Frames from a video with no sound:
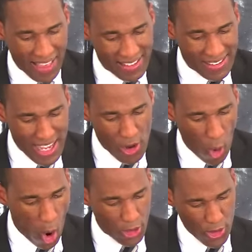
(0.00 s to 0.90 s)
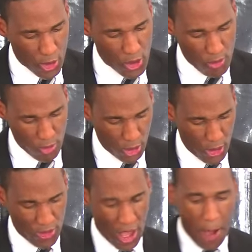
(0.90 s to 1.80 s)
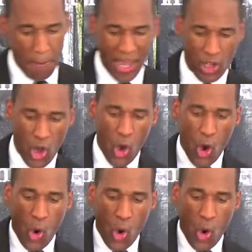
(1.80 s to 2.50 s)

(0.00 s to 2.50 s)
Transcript: as did also your rulers. But